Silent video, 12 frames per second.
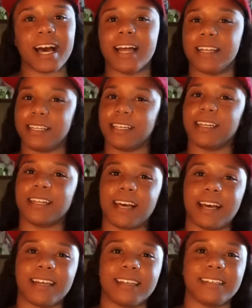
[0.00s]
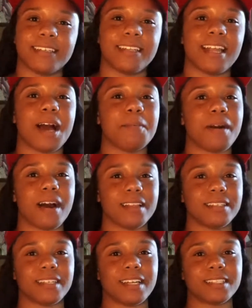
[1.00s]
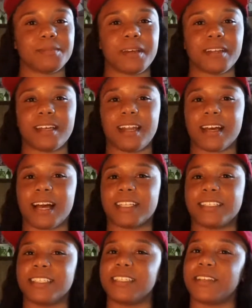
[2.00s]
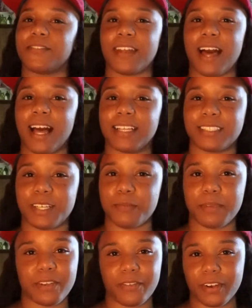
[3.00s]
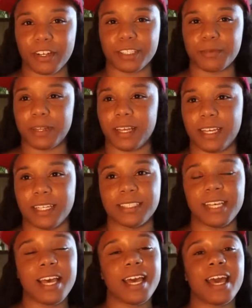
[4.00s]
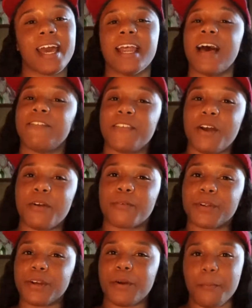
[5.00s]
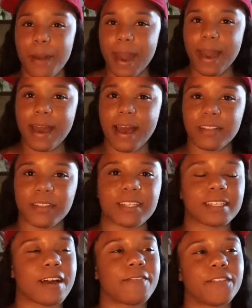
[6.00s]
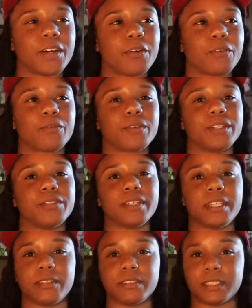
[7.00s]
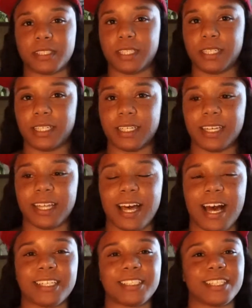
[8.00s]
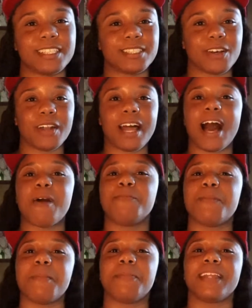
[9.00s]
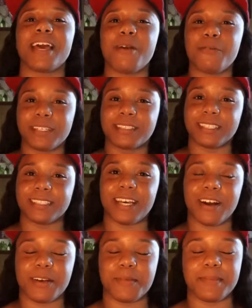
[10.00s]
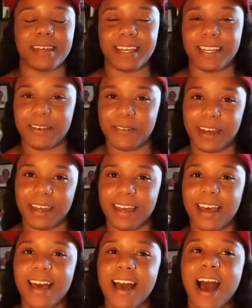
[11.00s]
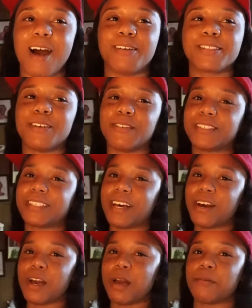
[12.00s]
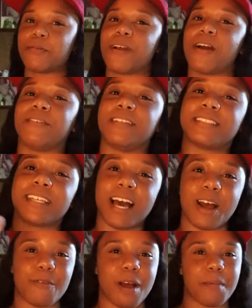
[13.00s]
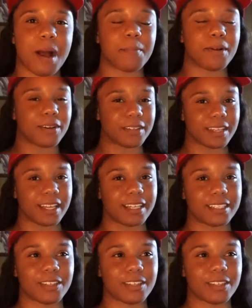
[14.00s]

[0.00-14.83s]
I did lie, and I apologize about that. Like, I shouldn't have lied to him in the first place, and I felt real bad after. Like, I felt real guilty. I should have told, like, my plan was to tell him anyway. I was gonna tell him around this time, around my birthday.